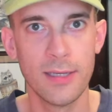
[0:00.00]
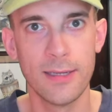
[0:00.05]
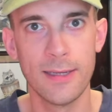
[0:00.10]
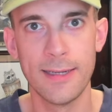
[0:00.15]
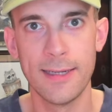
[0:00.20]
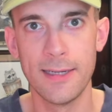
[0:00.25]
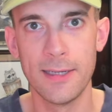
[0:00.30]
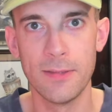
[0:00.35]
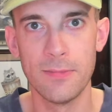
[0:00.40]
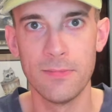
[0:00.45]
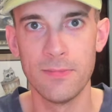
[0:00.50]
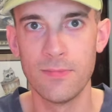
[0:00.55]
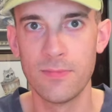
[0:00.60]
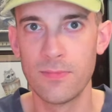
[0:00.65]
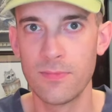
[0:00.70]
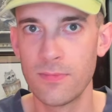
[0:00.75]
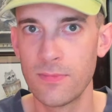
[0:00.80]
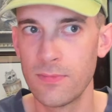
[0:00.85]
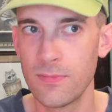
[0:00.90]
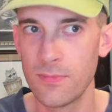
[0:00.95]
Um,
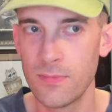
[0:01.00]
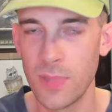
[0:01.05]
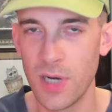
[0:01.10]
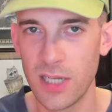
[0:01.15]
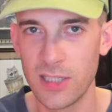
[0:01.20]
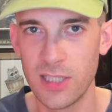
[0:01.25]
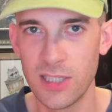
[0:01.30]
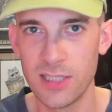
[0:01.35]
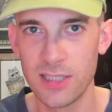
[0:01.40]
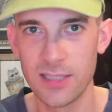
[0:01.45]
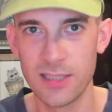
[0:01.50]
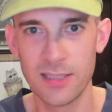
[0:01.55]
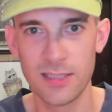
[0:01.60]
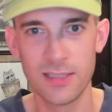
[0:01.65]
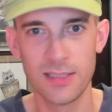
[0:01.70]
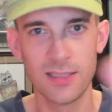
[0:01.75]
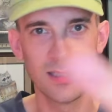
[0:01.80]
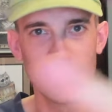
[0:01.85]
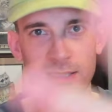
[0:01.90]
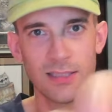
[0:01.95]
but I just
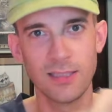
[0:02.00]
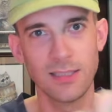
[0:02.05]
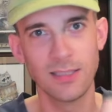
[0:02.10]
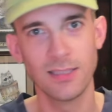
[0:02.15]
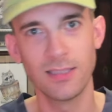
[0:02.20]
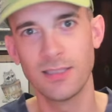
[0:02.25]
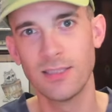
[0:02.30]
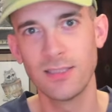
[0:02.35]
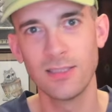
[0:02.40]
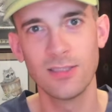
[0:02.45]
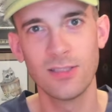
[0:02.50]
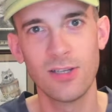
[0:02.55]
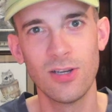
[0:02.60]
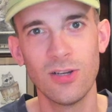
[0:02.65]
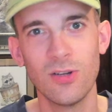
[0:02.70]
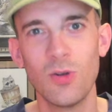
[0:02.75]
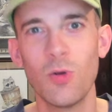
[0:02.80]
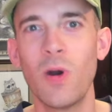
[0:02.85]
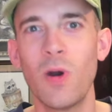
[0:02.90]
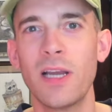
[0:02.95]

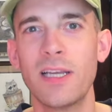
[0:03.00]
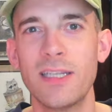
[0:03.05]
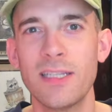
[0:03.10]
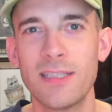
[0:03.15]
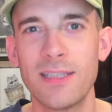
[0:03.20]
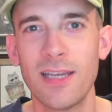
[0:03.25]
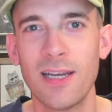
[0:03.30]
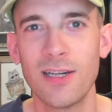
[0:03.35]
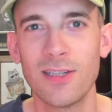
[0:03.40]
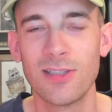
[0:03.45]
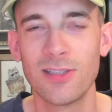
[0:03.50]
couldn't quite get there.